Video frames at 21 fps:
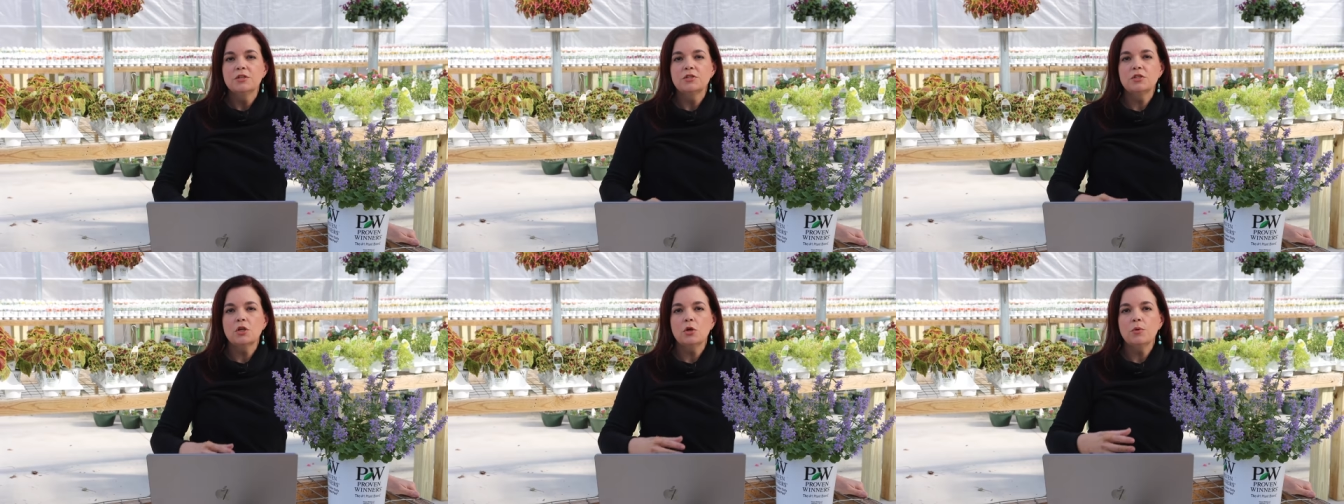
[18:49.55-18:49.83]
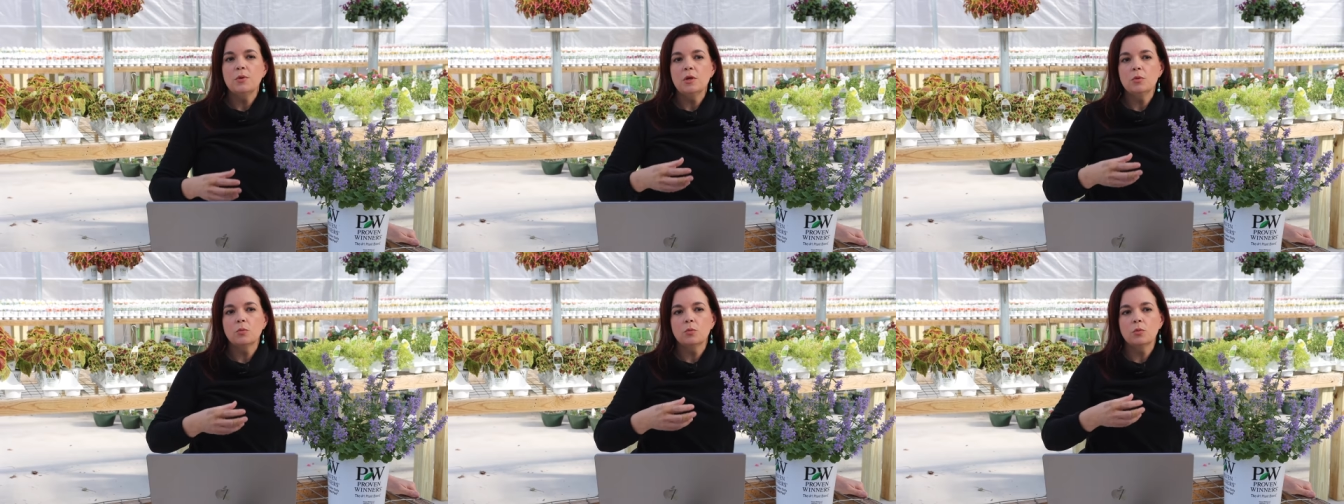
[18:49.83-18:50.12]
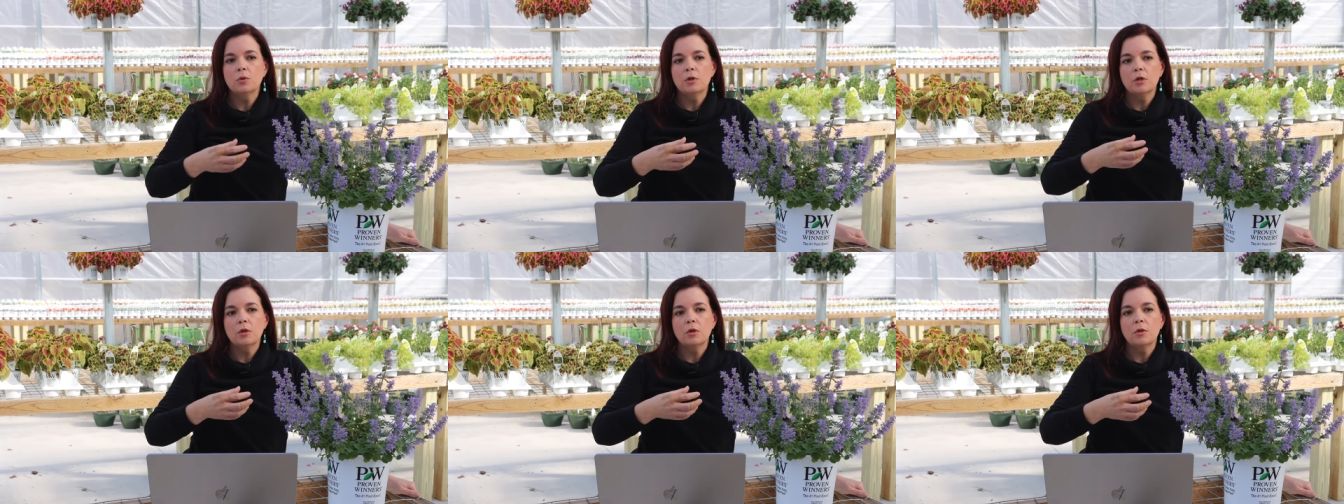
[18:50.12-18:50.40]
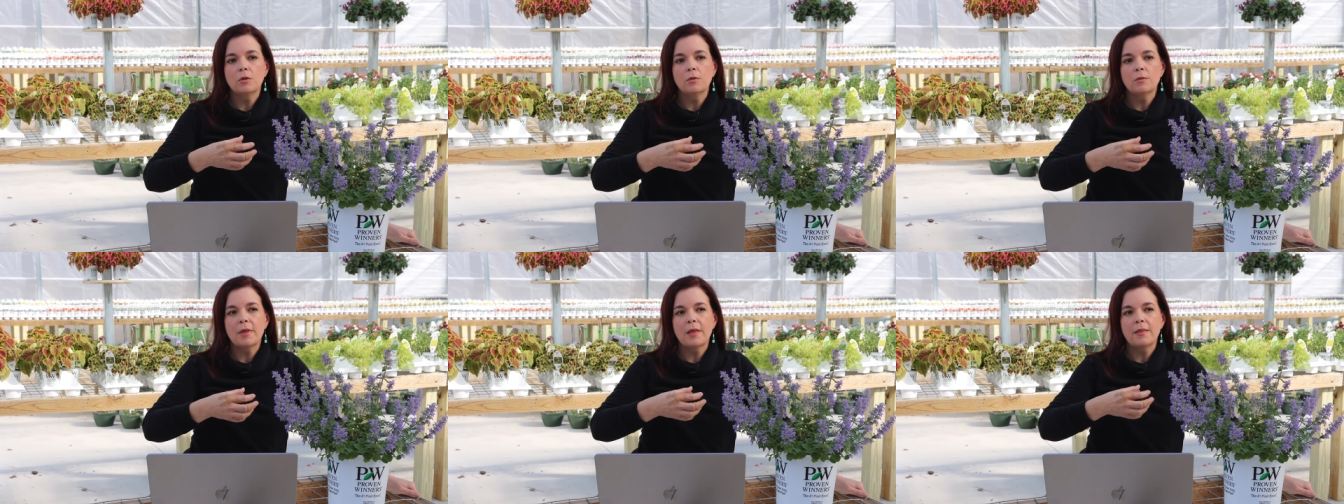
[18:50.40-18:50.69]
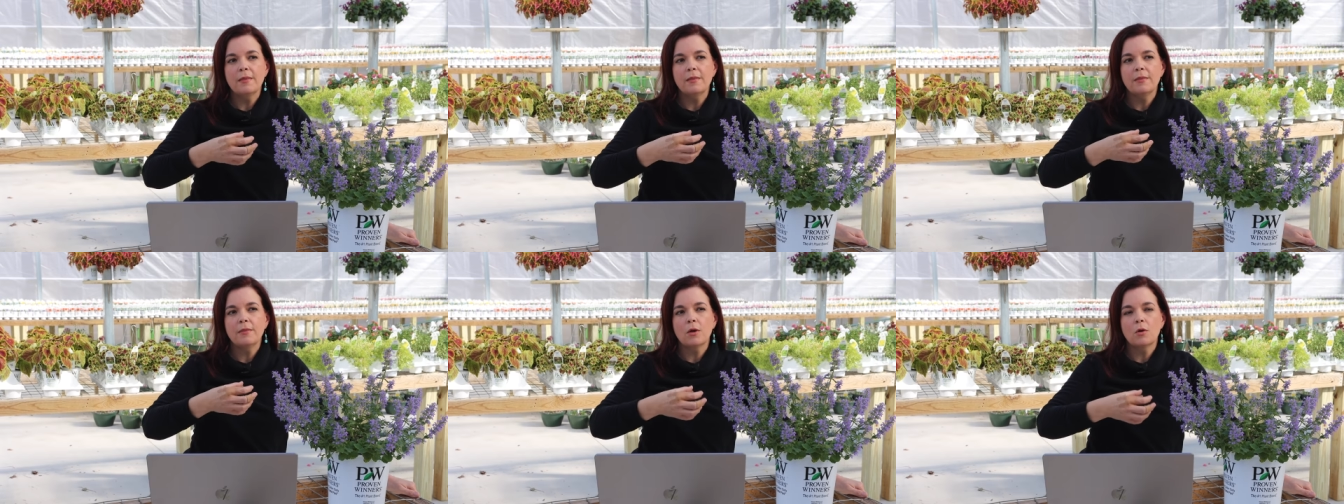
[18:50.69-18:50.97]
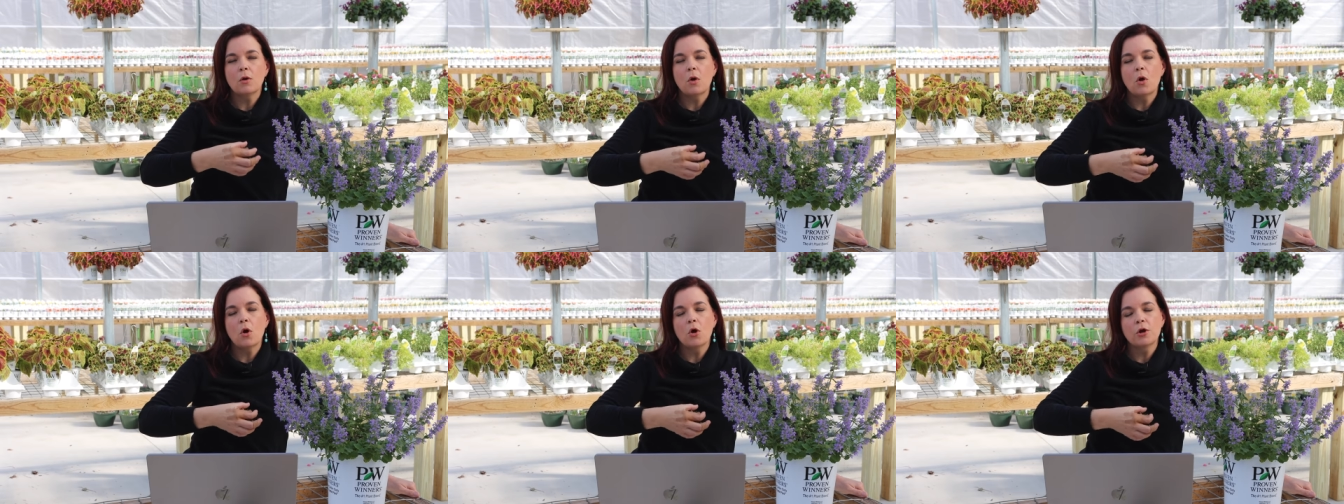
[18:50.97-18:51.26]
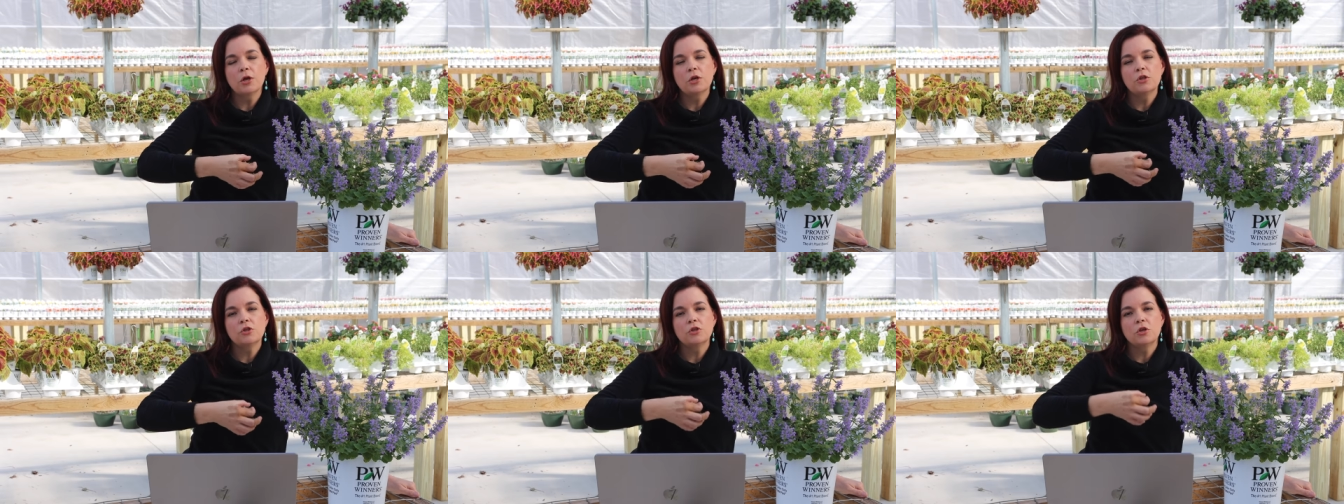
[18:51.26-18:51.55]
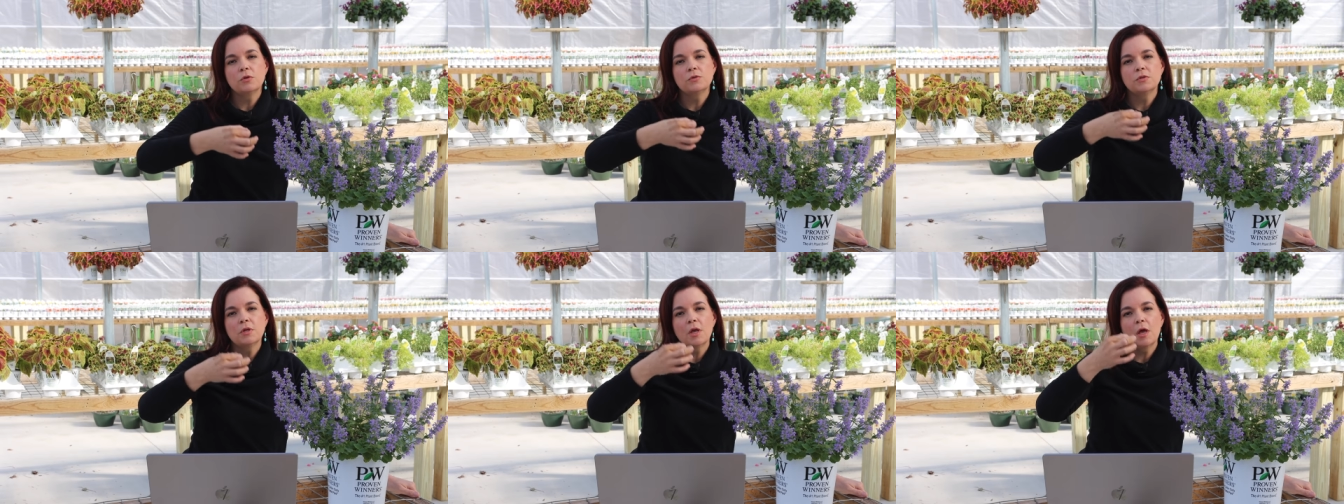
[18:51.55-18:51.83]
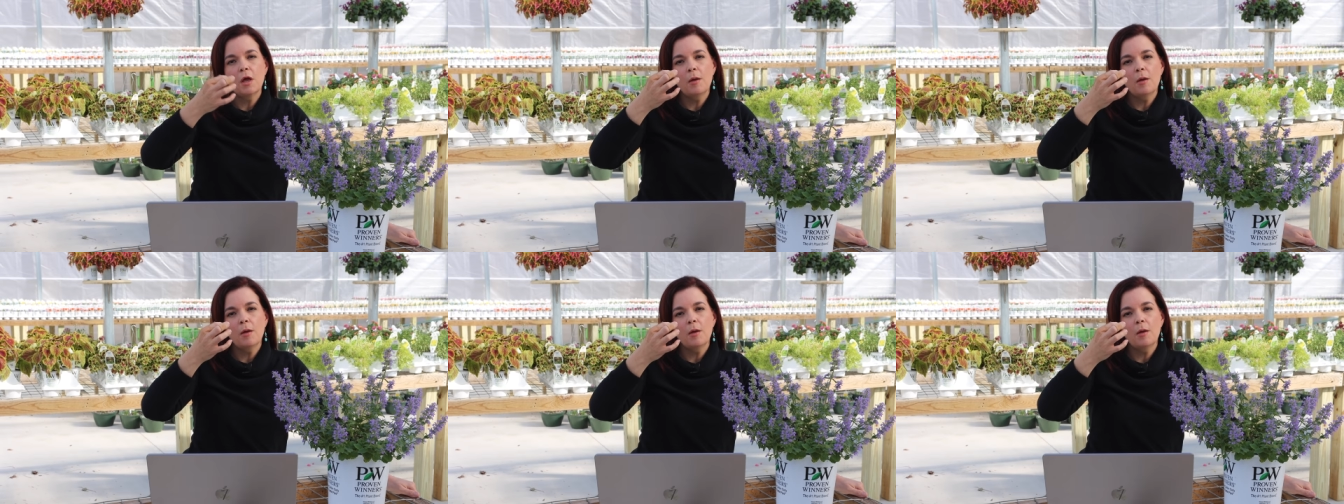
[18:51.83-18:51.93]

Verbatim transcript: So it will, the orange goes